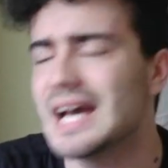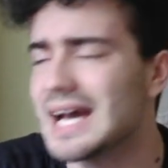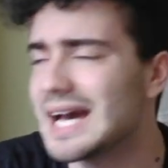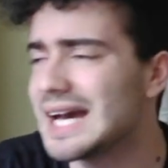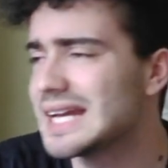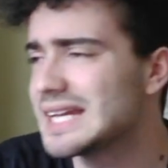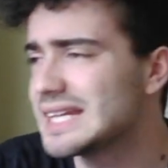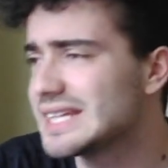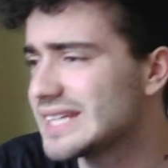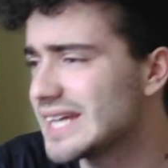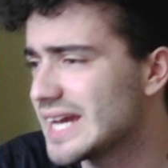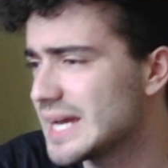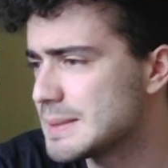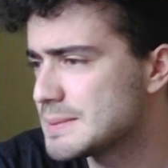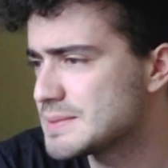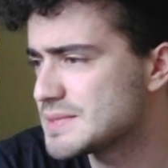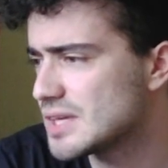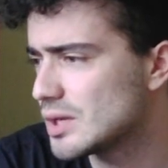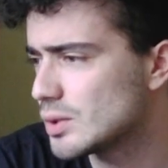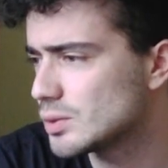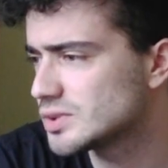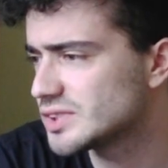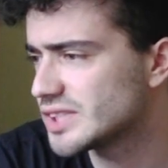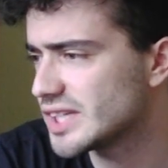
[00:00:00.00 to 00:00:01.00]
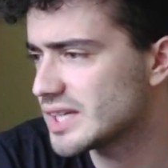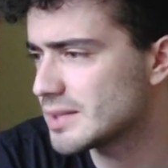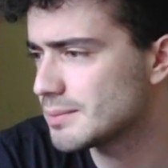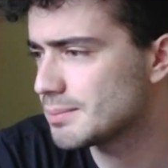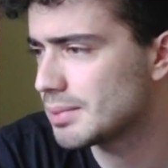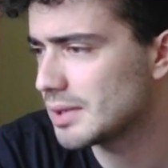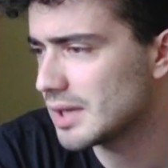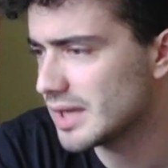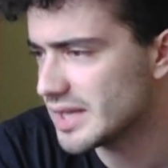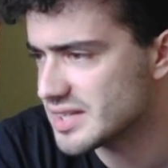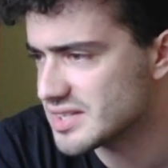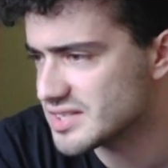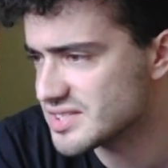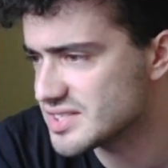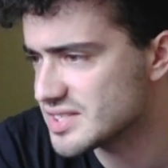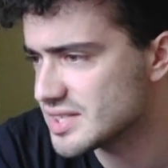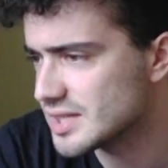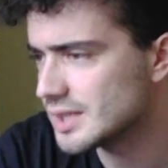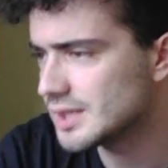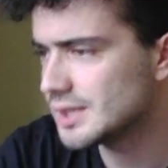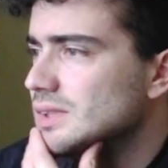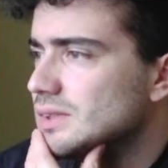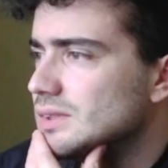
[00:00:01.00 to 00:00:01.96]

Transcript: and games that will take place.